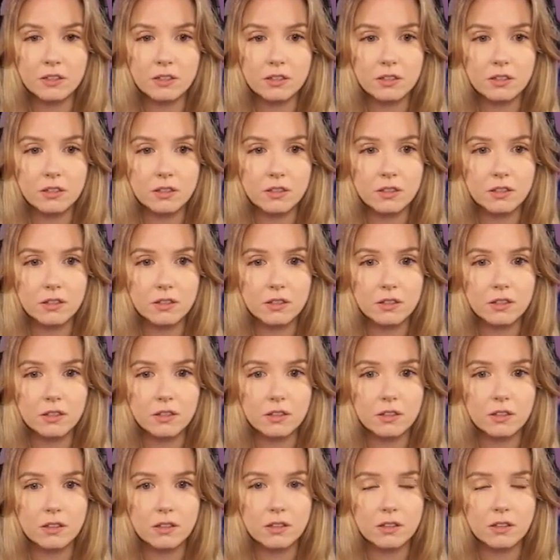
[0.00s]
life to
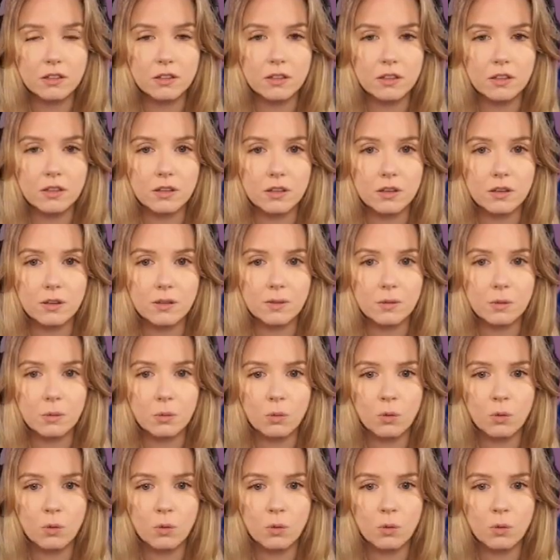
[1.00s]
your creations.